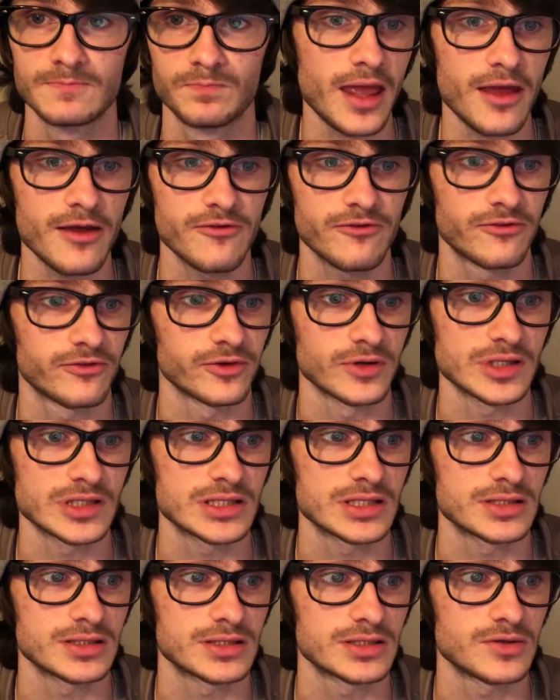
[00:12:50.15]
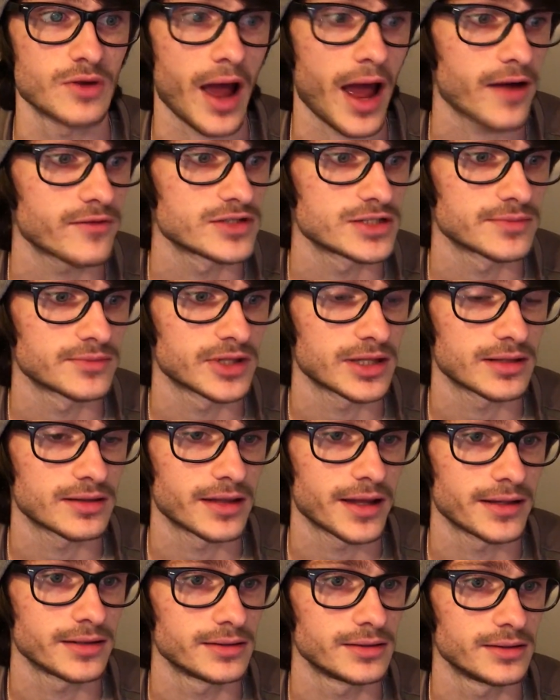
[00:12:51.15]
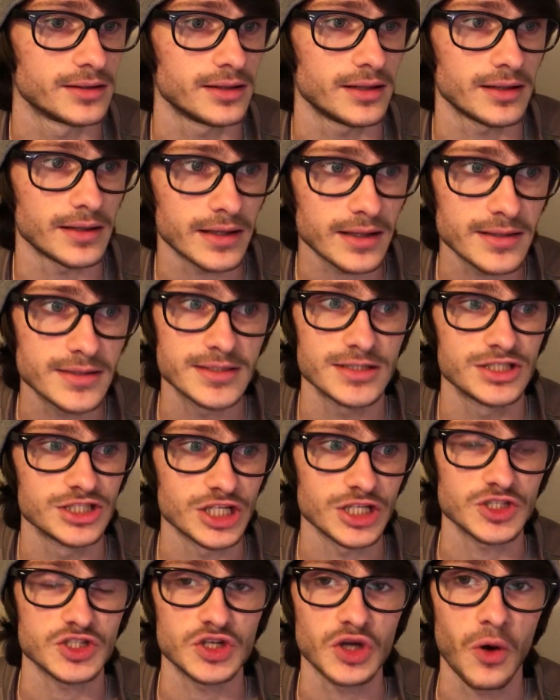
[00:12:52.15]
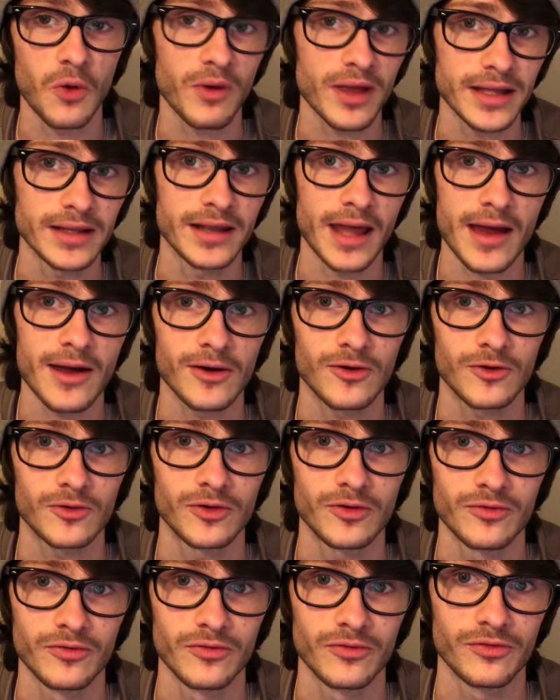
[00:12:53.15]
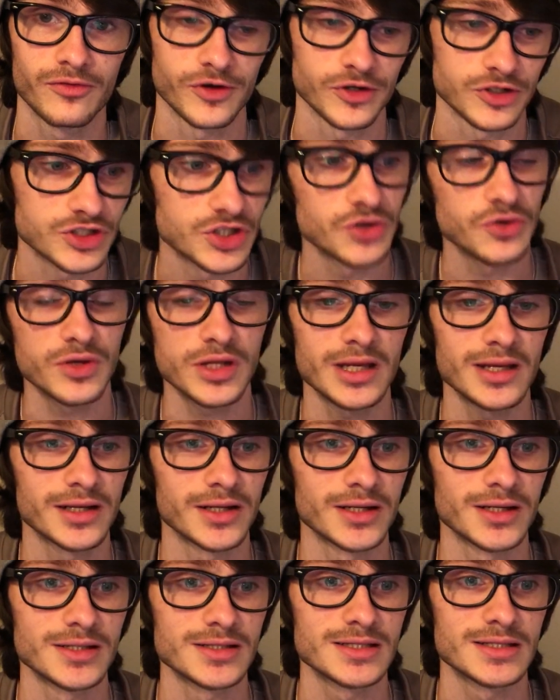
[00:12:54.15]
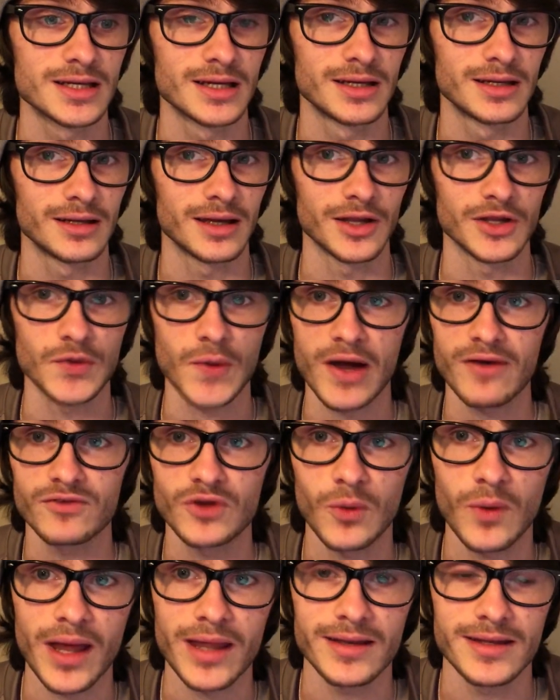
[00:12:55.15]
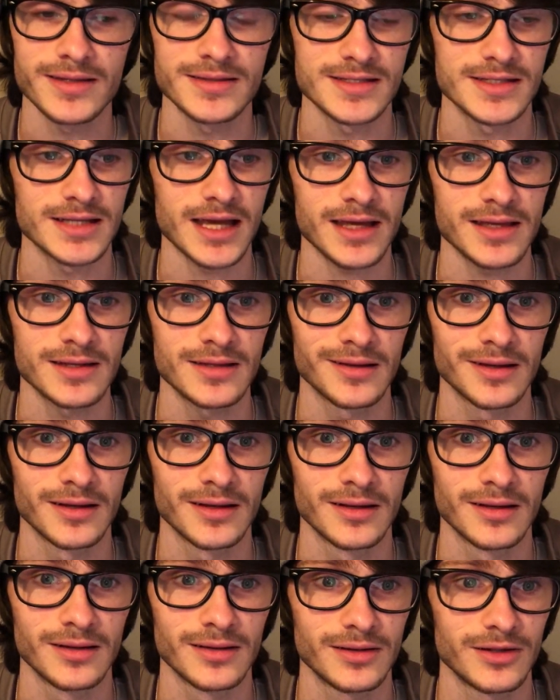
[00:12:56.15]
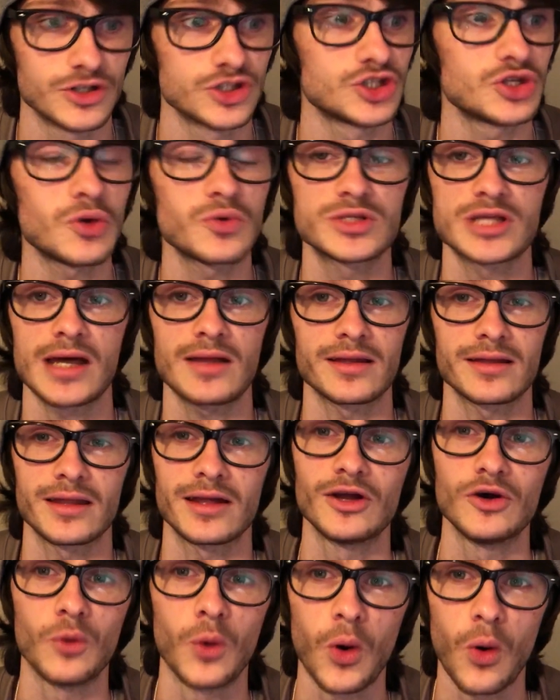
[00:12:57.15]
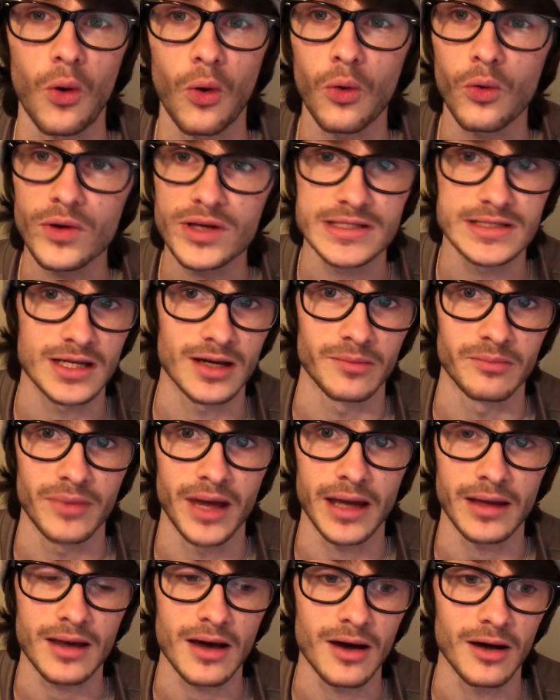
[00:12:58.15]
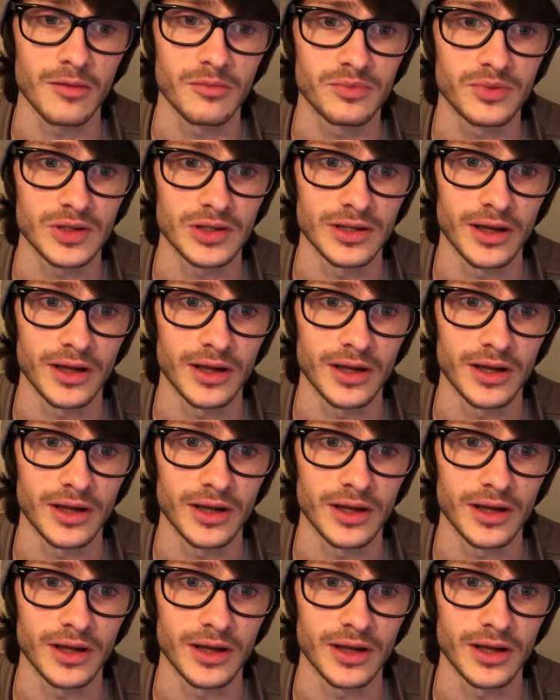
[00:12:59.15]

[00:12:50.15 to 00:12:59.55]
If, for instance, you have something that is just going down for 2 years and you have no end in sight, there's no telling that it will always come back up.